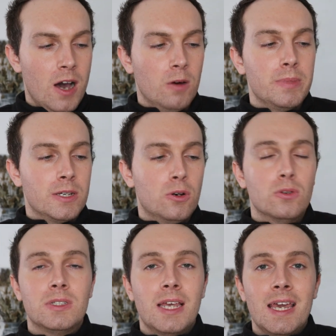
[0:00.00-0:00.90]
well
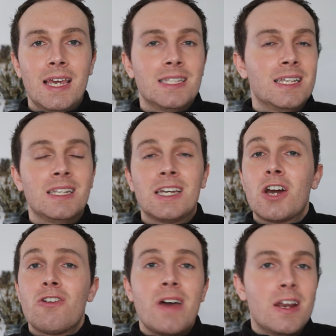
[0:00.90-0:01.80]
because it is
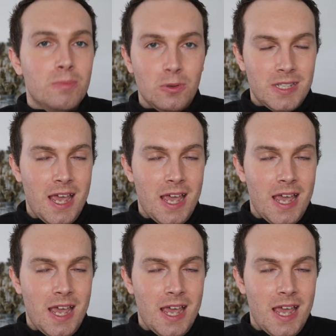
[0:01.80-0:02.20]
incredible